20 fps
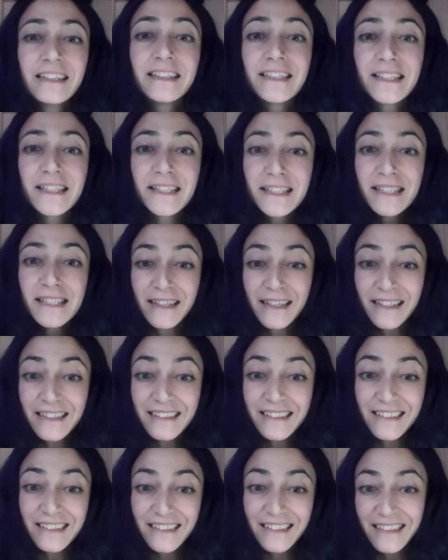This is
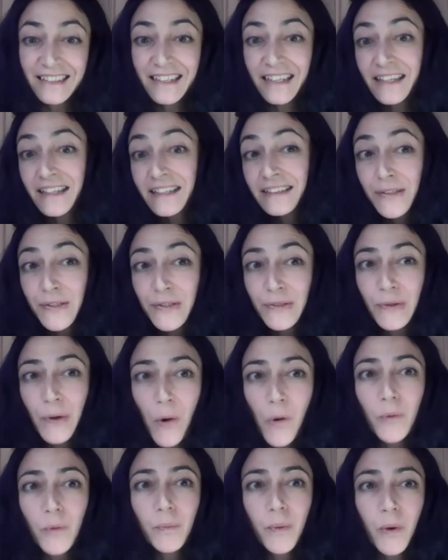the
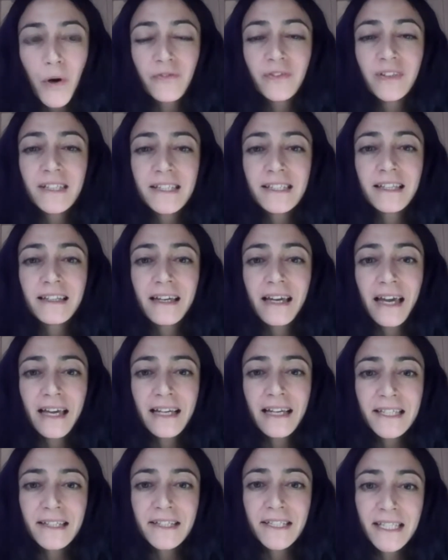scope of this
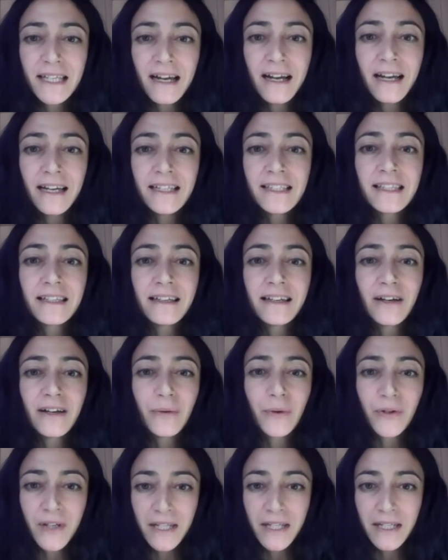exercise
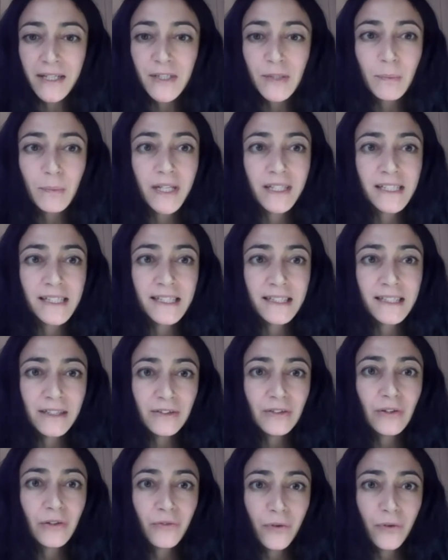organized by the
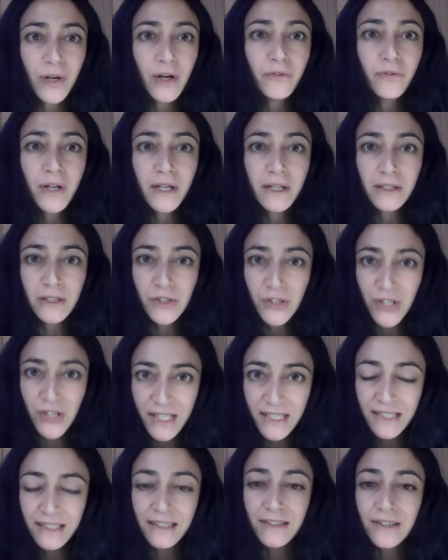Center for African
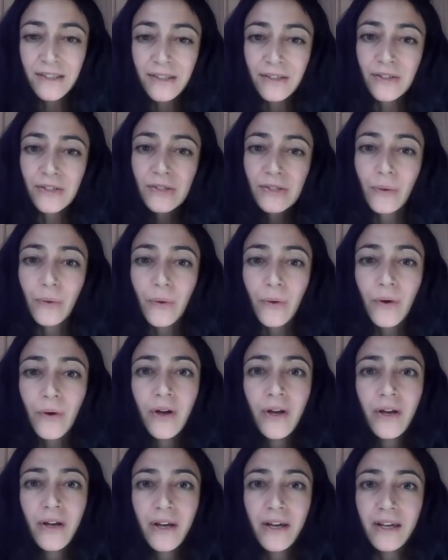Justice.
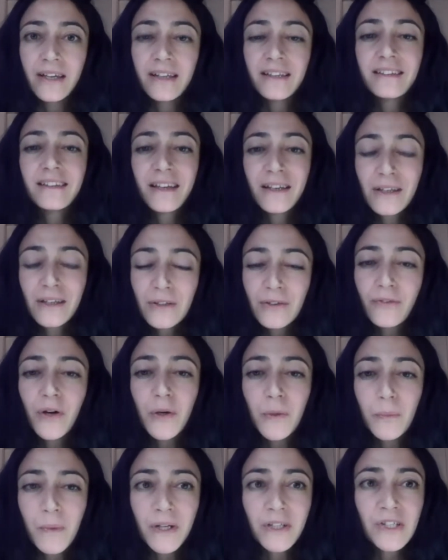So thank you
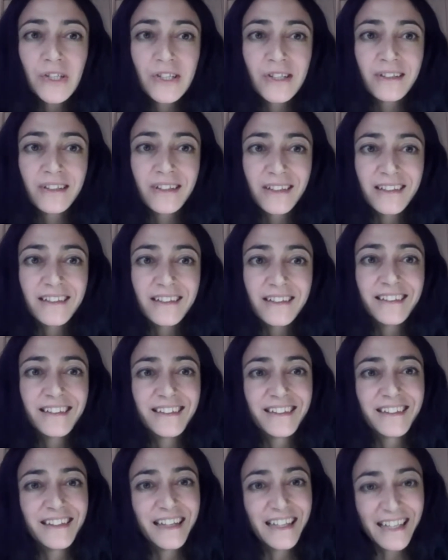very much
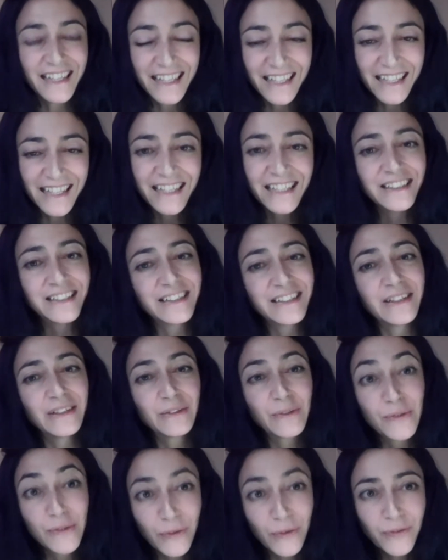
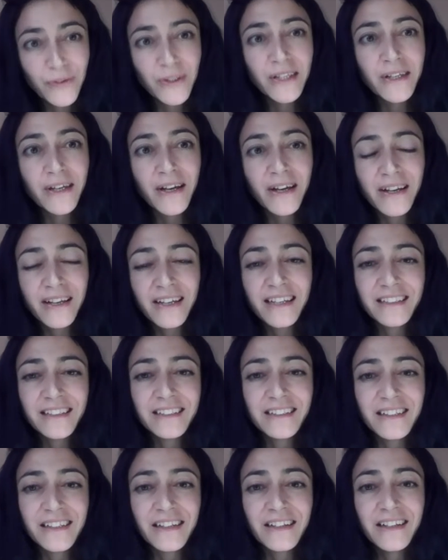again to Sophia
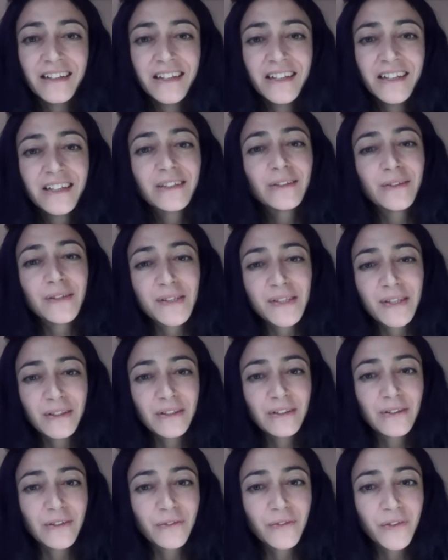and to the
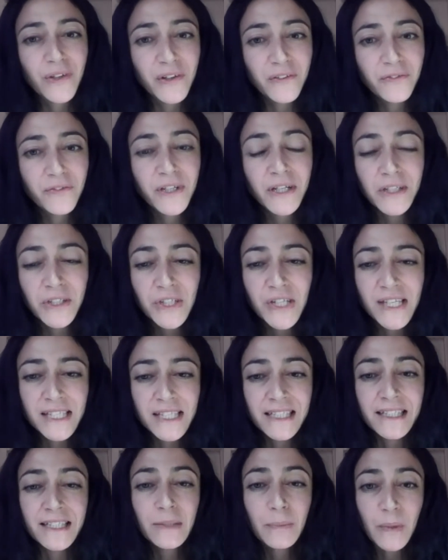Center for African
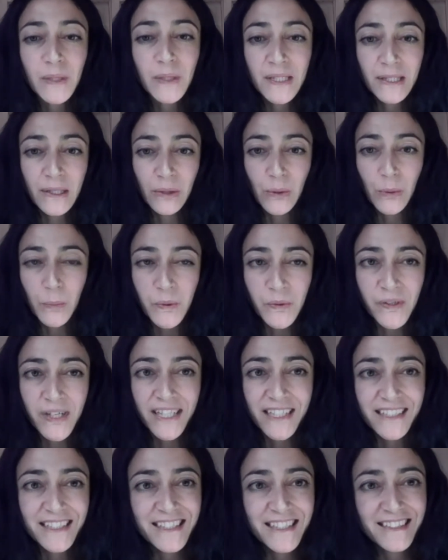Justice, Peace and Human
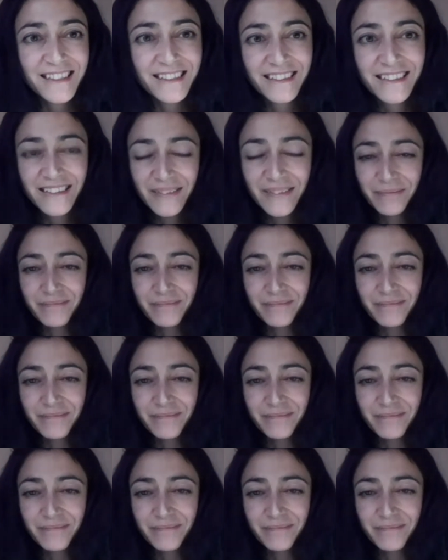Rights.